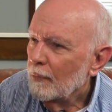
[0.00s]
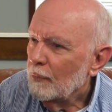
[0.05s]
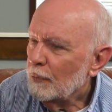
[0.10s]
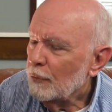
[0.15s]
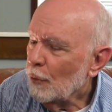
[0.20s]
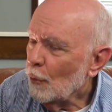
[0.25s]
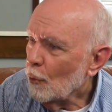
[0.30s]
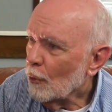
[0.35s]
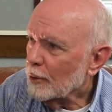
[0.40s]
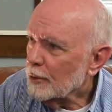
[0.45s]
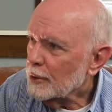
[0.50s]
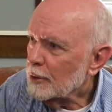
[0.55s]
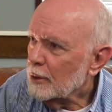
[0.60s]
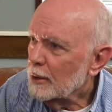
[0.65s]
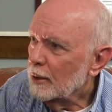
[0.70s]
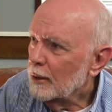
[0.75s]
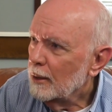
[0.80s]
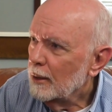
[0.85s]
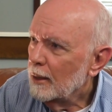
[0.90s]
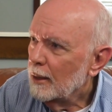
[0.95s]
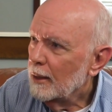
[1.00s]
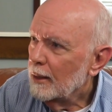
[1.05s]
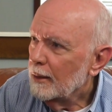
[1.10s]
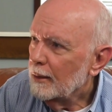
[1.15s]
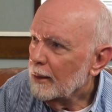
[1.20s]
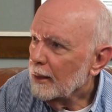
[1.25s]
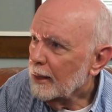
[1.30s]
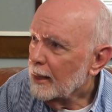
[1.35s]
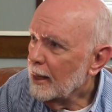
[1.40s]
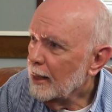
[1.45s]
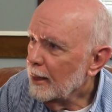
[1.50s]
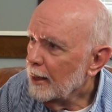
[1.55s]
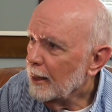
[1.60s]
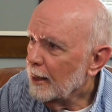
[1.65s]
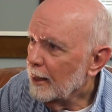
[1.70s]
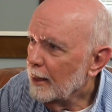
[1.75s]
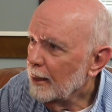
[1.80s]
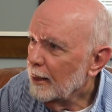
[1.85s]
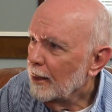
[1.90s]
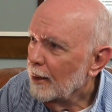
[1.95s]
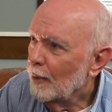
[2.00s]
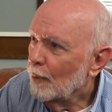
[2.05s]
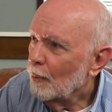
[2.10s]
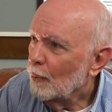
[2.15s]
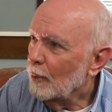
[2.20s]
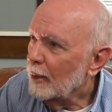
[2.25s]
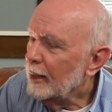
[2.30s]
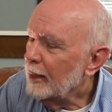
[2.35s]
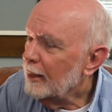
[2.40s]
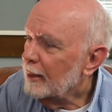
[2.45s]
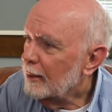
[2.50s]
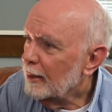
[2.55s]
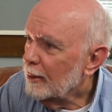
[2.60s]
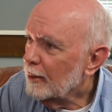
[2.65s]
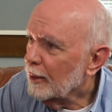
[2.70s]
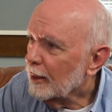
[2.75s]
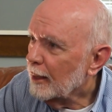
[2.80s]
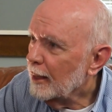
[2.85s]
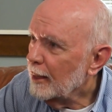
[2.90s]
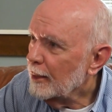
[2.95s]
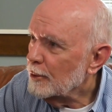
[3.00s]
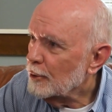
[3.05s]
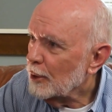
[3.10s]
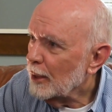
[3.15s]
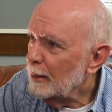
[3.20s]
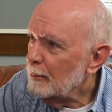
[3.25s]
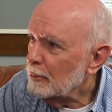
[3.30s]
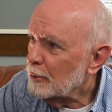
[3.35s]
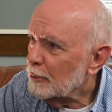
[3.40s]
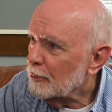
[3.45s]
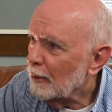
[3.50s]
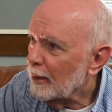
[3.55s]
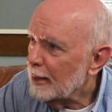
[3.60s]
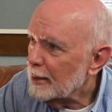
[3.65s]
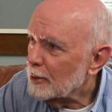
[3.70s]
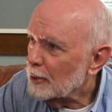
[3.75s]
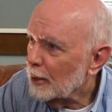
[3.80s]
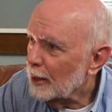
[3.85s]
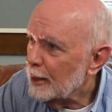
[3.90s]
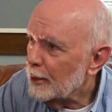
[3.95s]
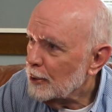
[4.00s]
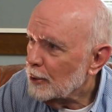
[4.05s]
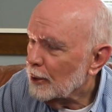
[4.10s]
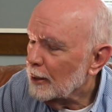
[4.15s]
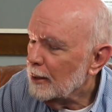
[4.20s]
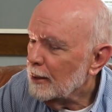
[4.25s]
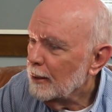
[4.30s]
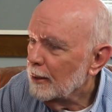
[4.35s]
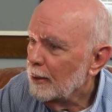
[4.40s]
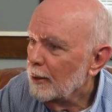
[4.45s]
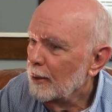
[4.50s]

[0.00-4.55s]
forced the king, when he did the King James translation,